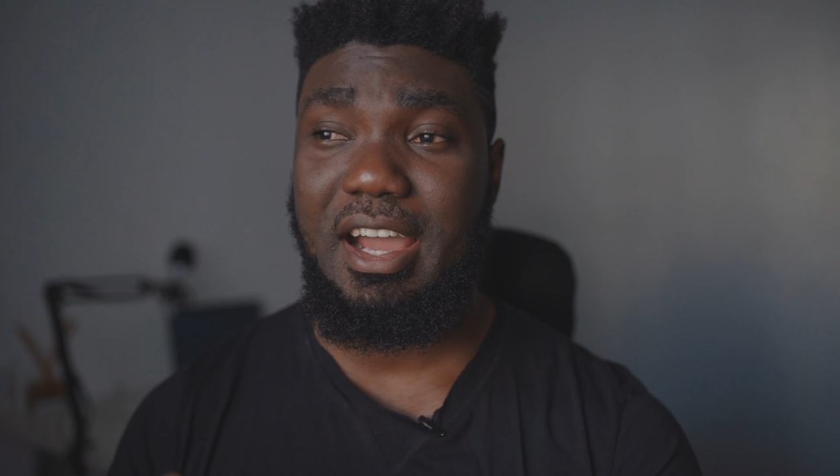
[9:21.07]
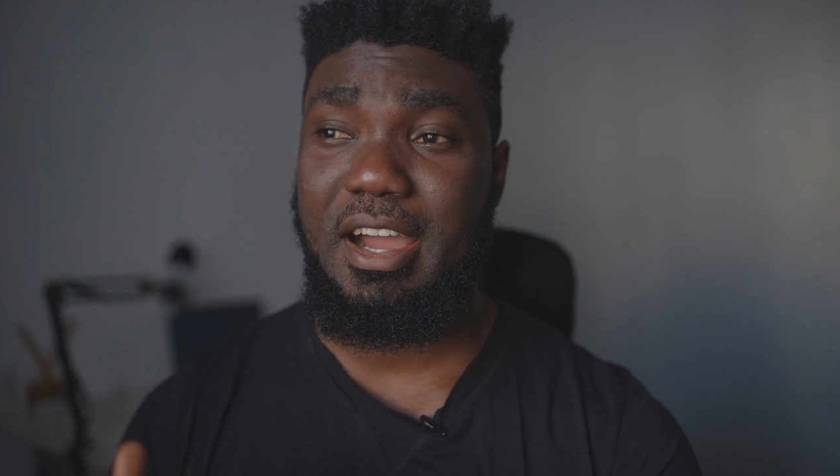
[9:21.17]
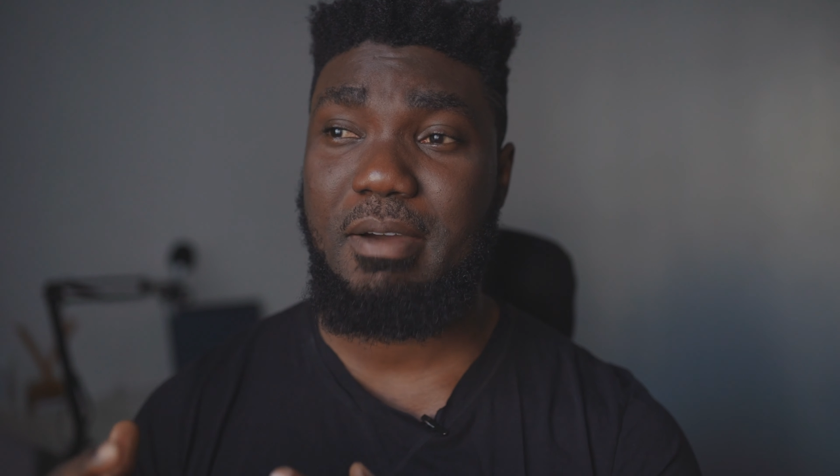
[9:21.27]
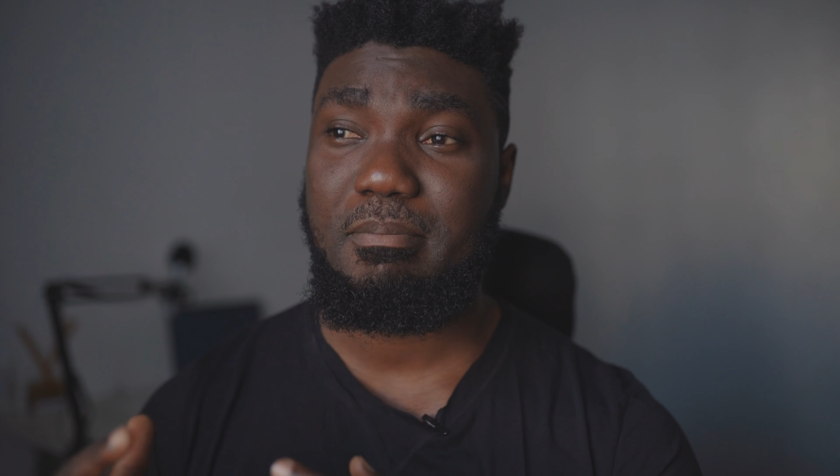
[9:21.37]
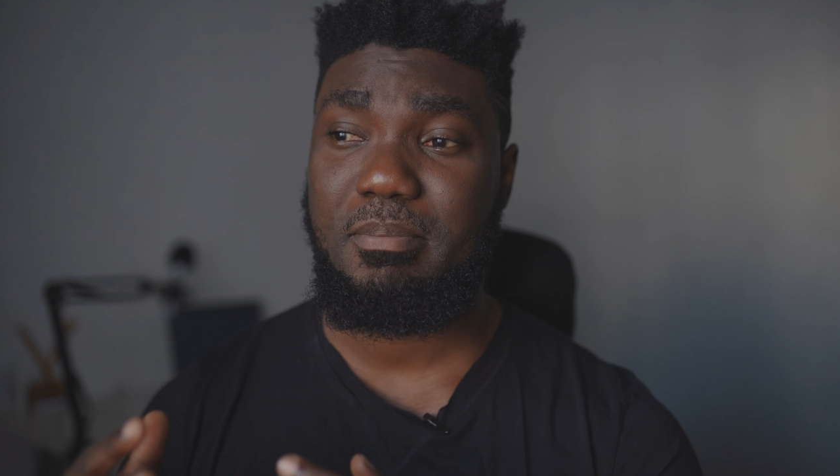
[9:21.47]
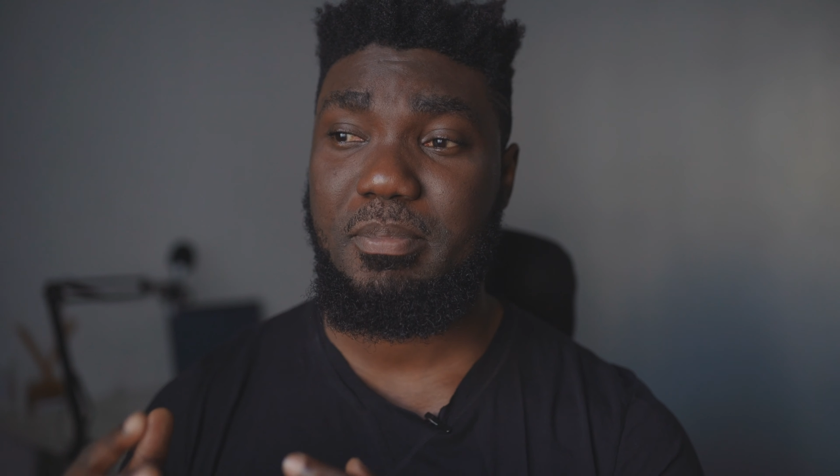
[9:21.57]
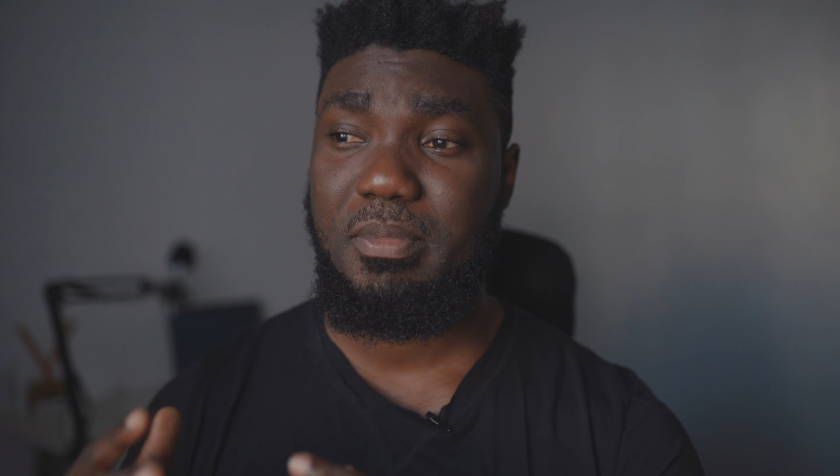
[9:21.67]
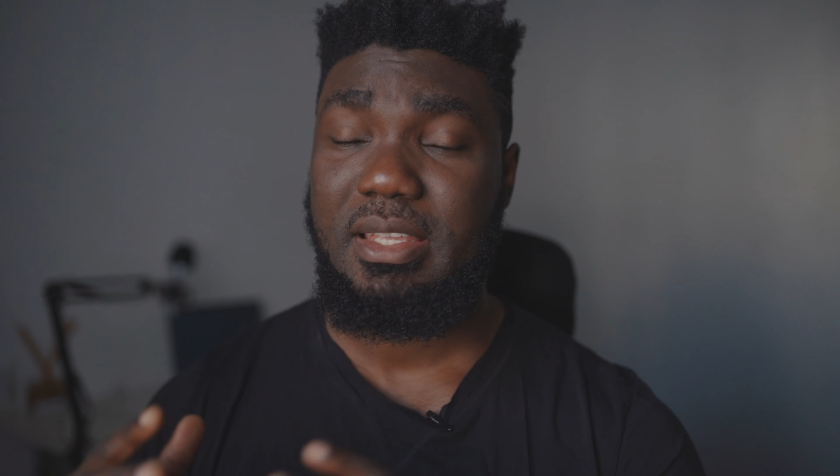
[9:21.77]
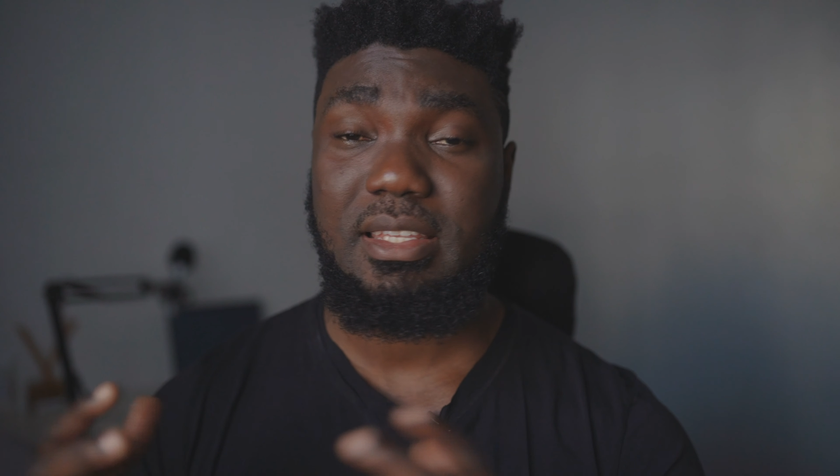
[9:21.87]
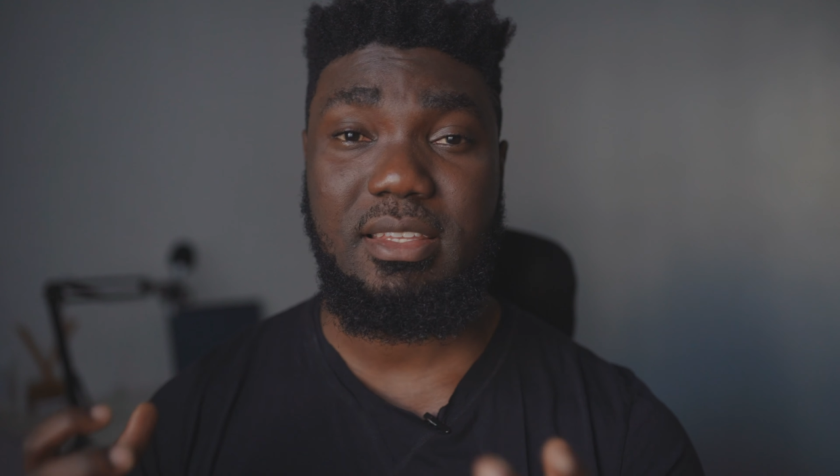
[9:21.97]

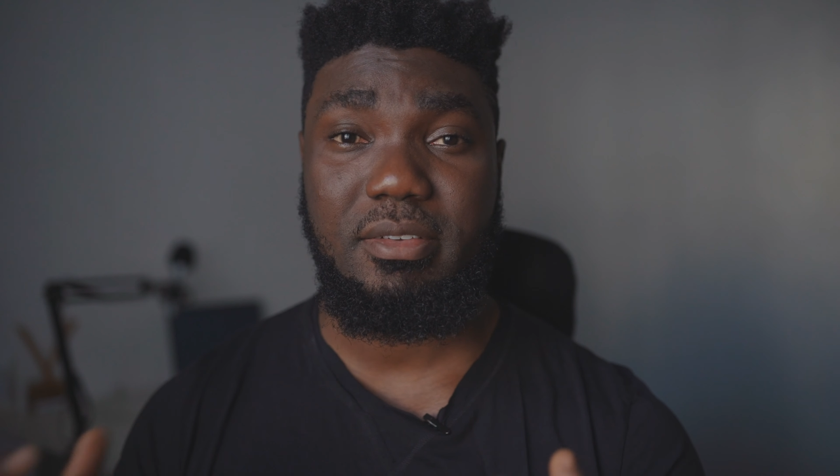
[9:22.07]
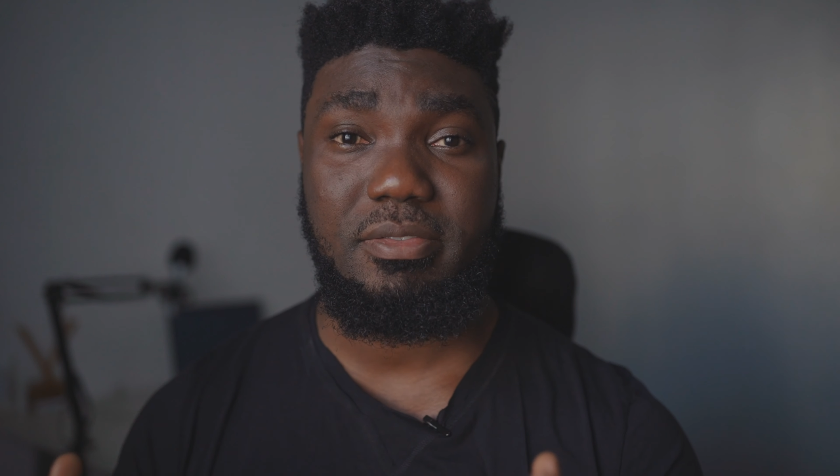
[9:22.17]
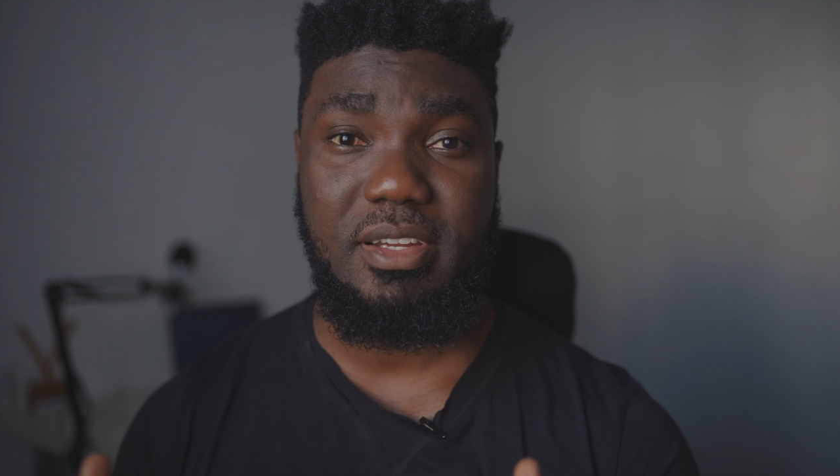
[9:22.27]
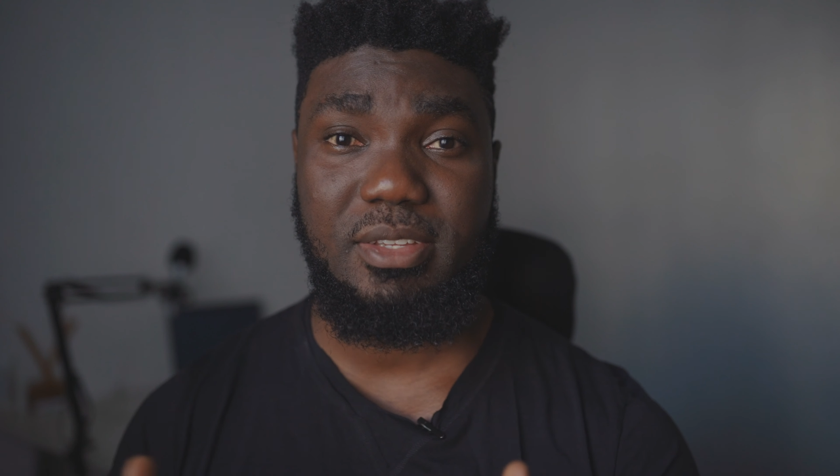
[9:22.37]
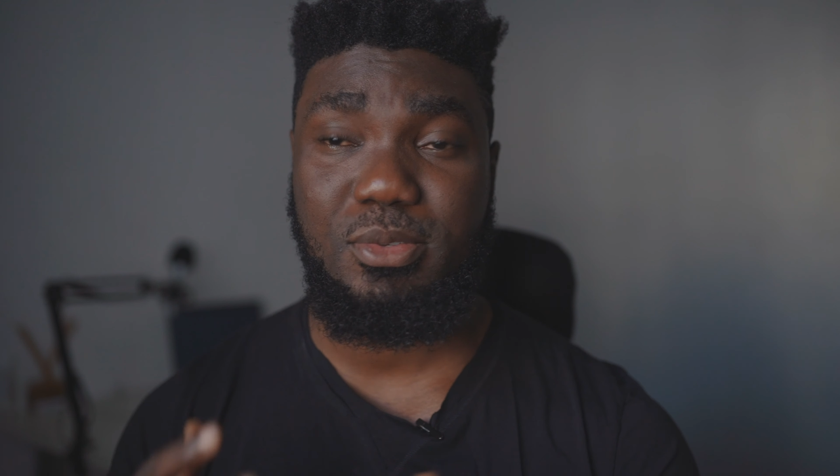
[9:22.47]
the difference.